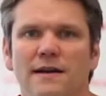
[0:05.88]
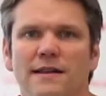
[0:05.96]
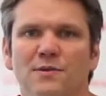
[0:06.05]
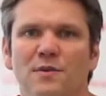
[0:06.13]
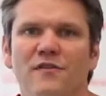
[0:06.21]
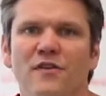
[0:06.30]

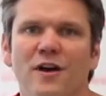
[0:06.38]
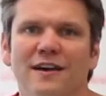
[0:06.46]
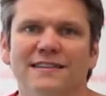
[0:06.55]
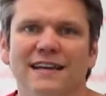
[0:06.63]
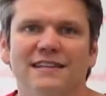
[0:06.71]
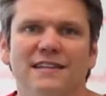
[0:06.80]
The river
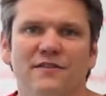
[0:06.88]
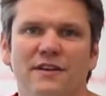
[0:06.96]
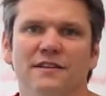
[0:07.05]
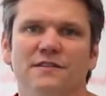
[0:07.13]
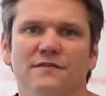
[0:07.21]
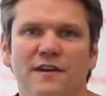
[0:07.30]
crossing activity
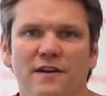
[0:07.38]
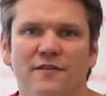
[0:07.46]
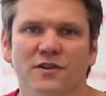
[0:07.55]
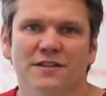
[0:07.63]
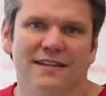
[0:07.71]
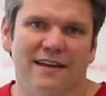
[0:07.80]
is a very
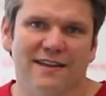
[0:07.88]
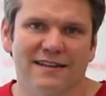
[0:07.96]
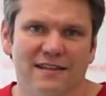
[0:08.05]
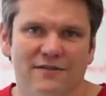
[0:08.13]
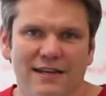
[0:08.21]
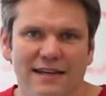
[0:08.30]
versatile
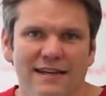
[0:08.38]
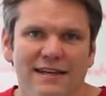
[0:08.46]
activity.